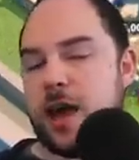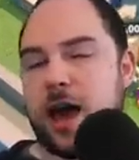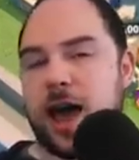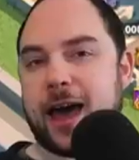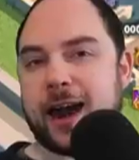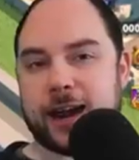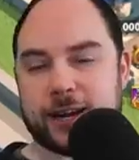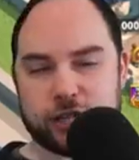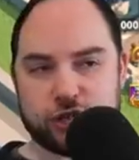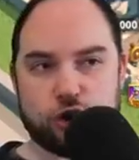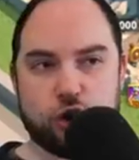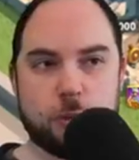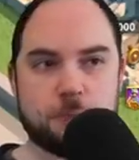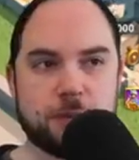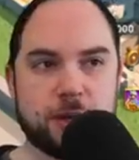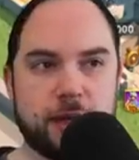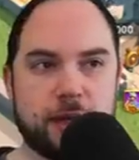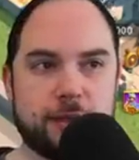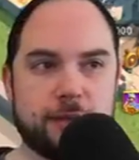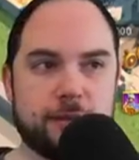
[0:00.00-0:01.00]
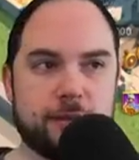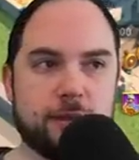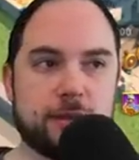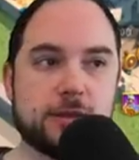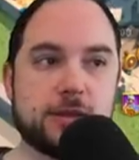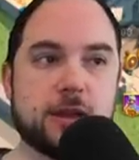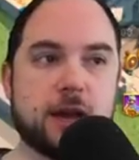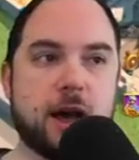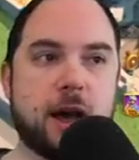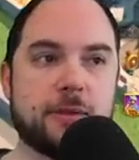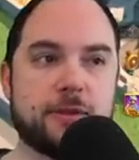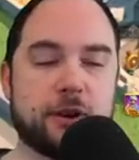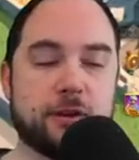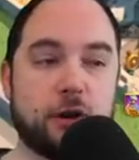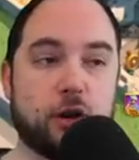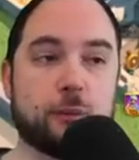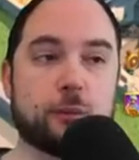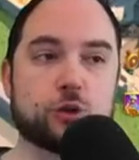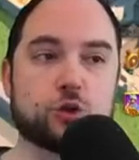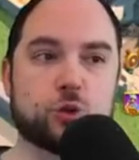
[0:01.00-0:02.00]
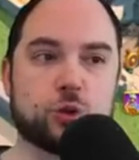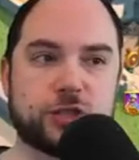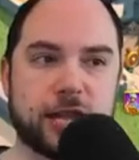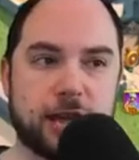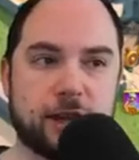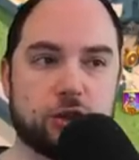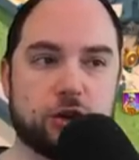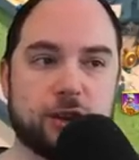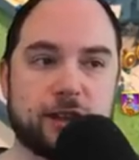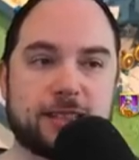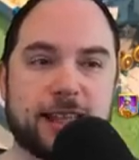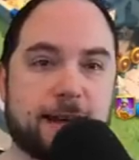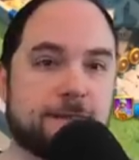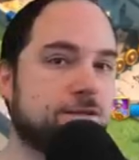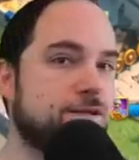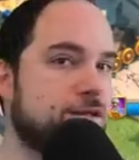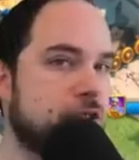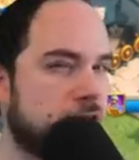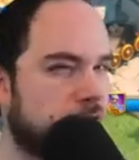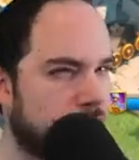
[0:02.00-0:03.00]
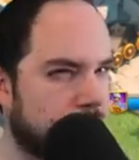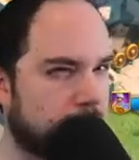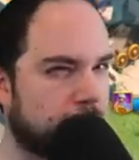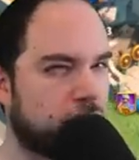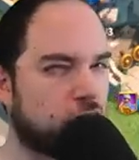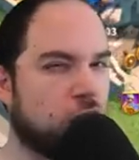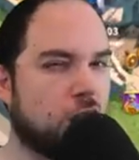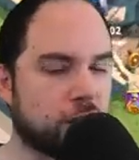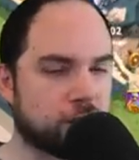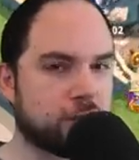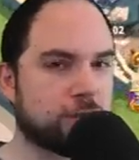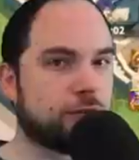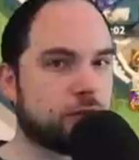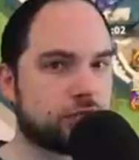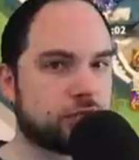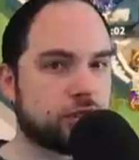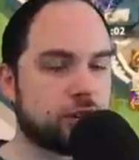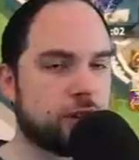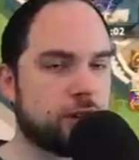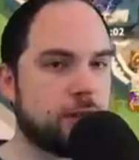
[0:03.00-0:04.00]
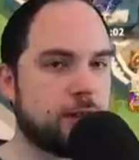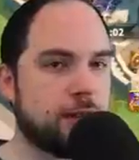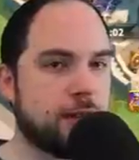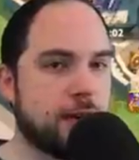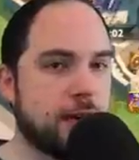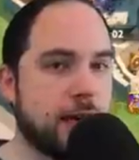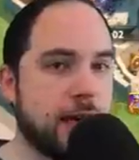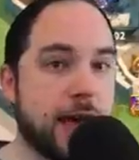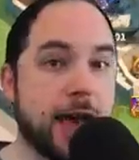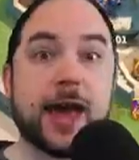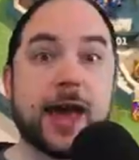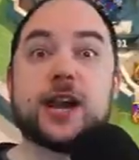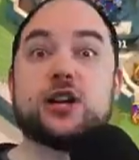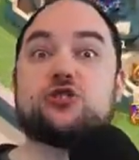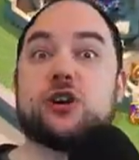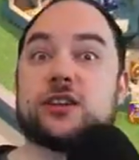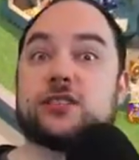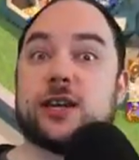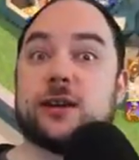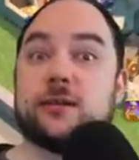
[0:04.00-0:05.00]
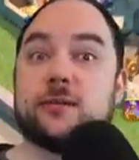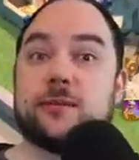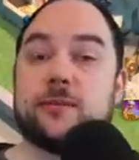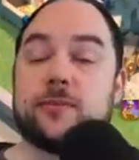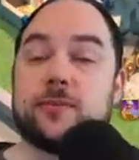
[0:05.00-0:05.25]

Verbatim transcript: And I just hope that uh, the developers will take a look at that feeling of loss aversion and address it.